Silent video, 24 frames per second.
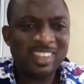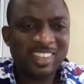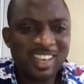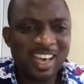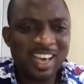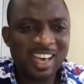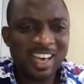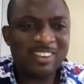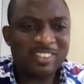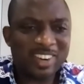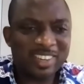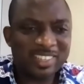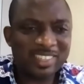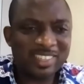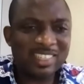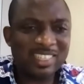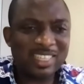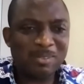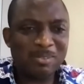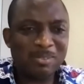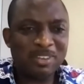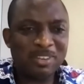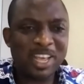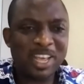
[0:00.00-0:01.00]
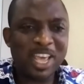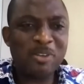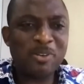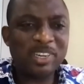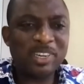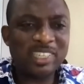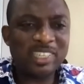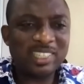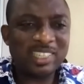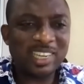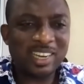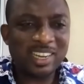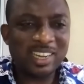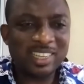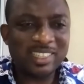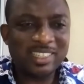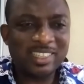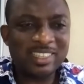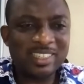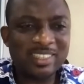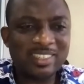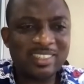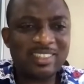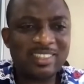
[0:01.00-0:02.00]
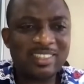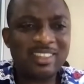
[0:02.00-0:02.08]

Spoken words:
addressing some of the equity challenges